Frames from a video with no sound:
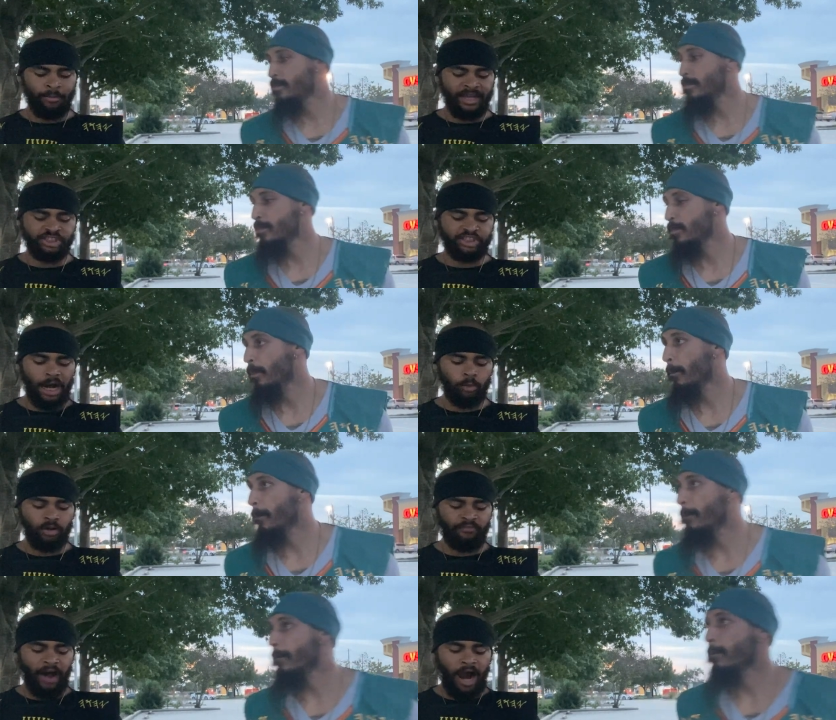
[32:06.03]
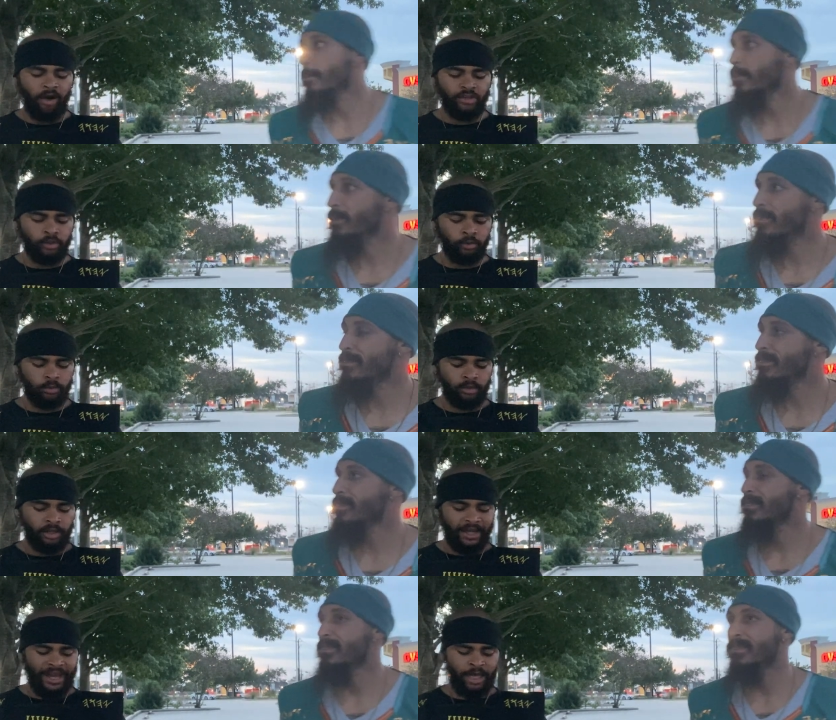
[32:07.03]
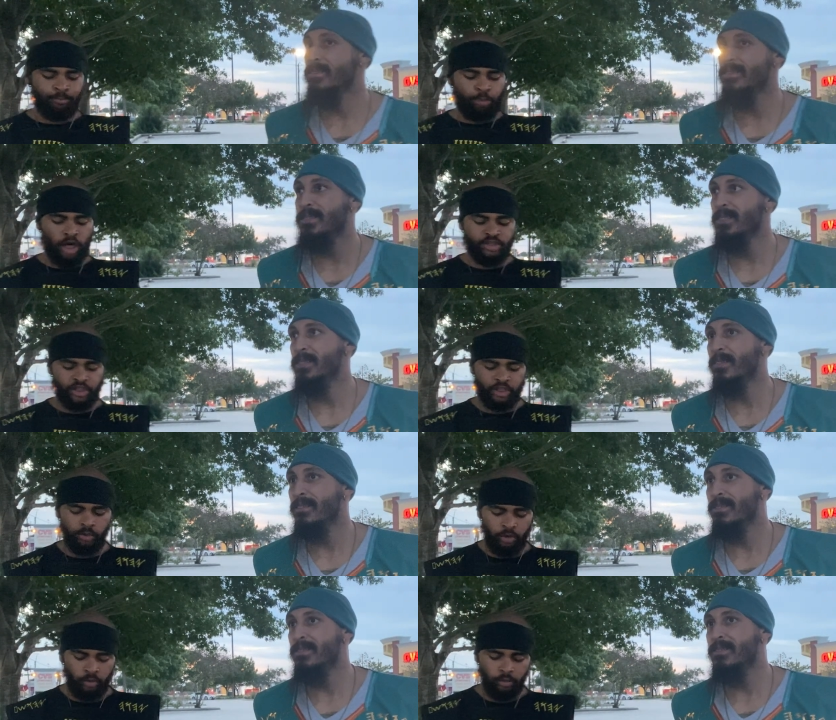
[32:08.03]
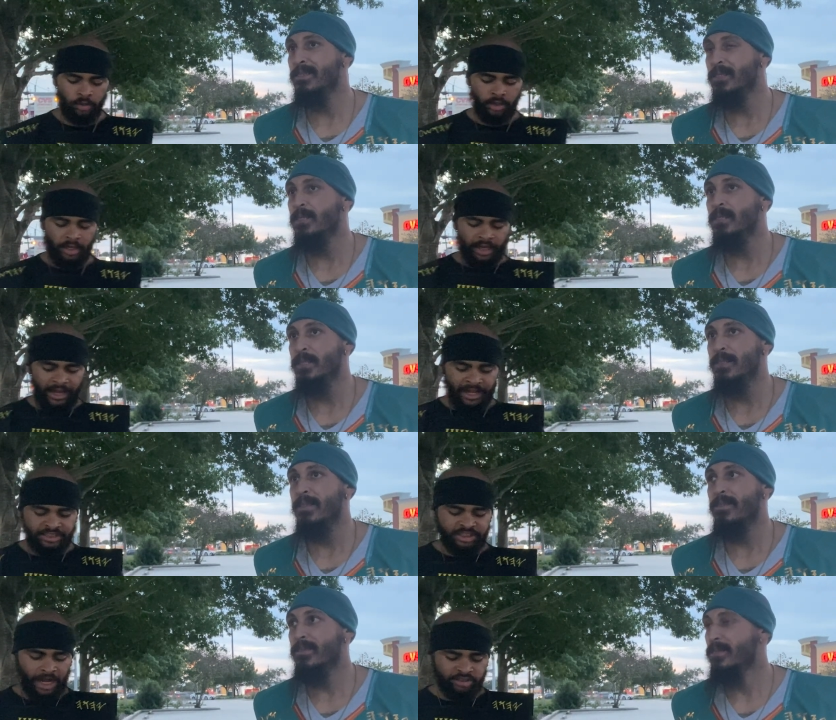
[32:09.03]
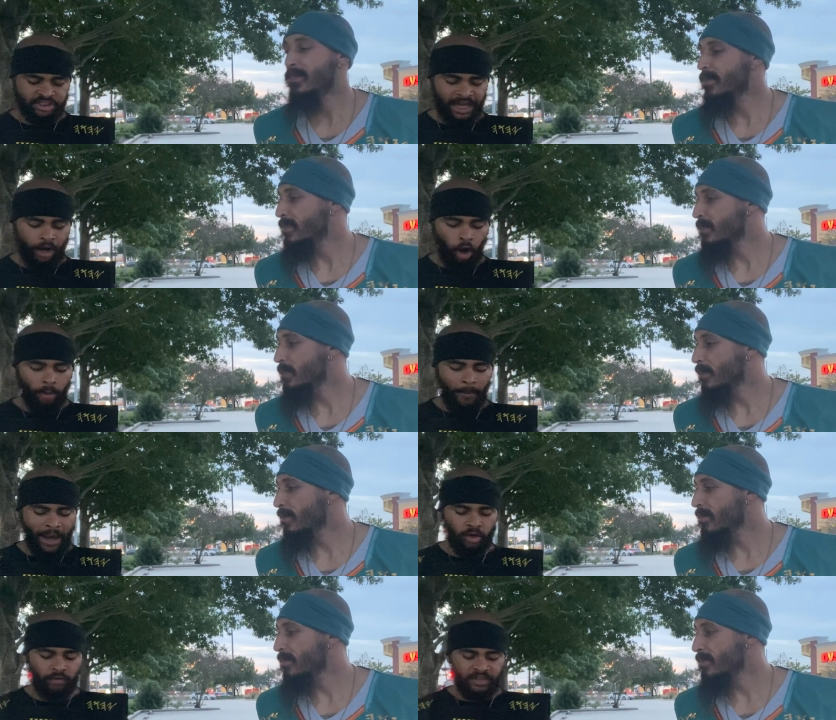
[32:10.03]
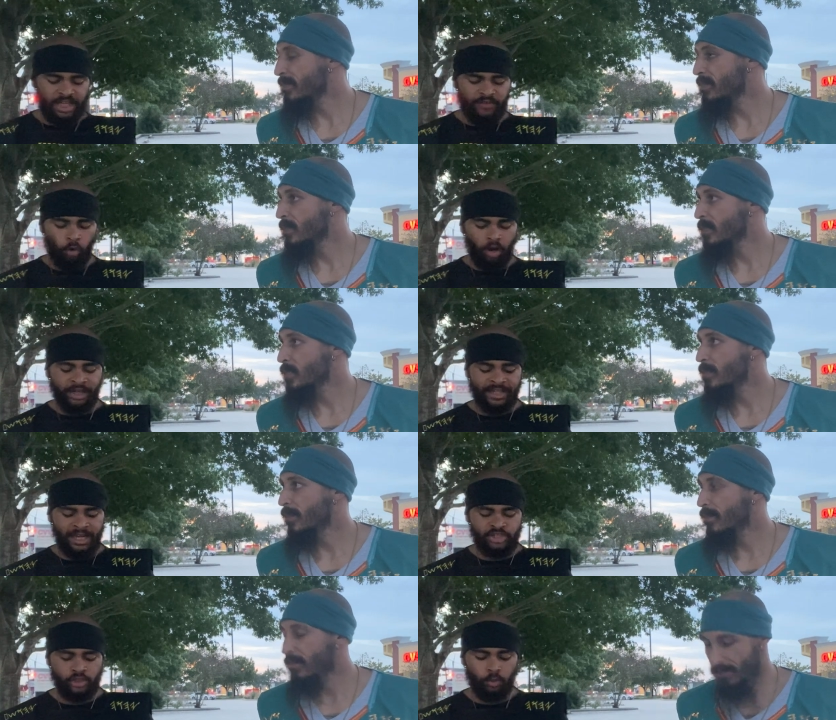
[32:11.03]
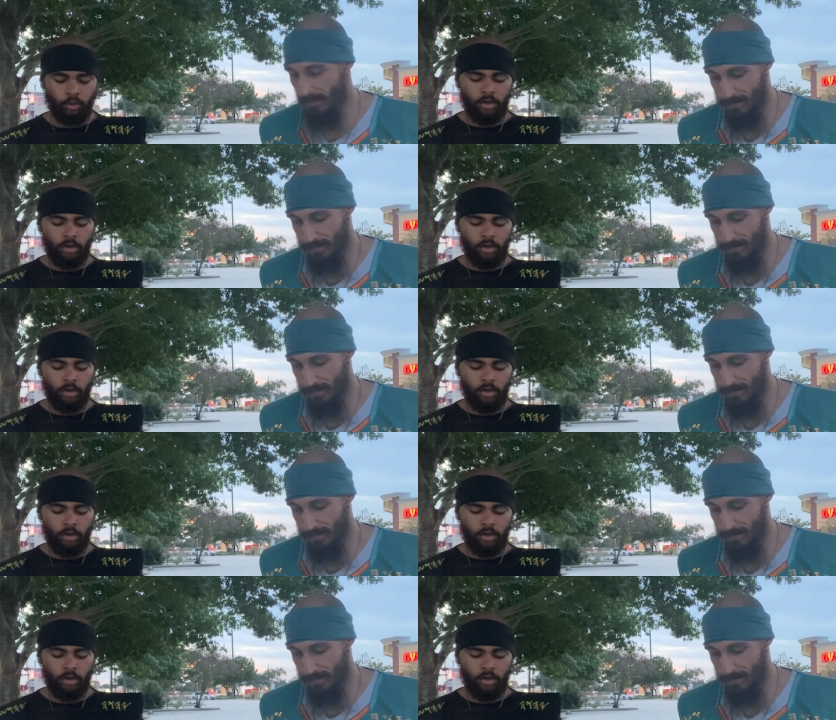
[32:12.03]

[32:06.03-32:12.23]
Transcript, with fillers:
Speaker 1: men shall revile you and persecute you and shall say all manner of evil against you